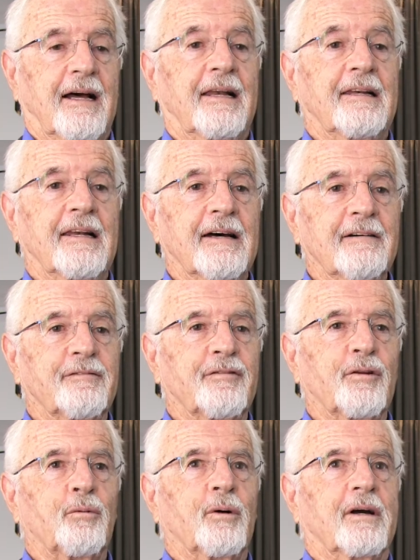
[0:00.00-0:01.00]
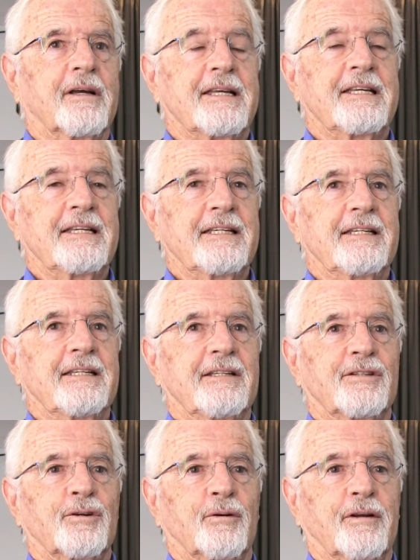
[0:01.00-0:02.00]
I love the way he
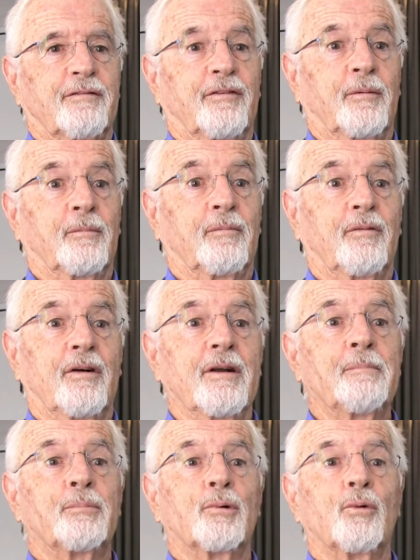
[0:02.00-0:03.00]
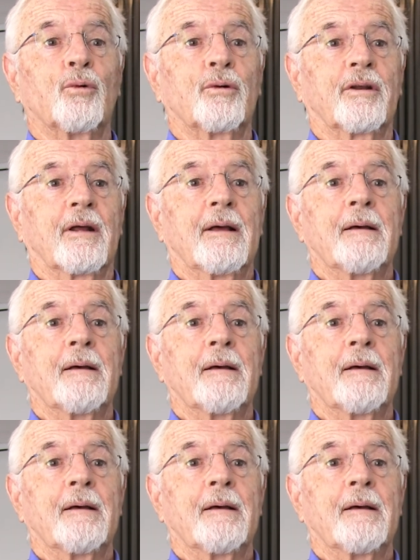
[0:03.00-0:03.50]
took it from very broad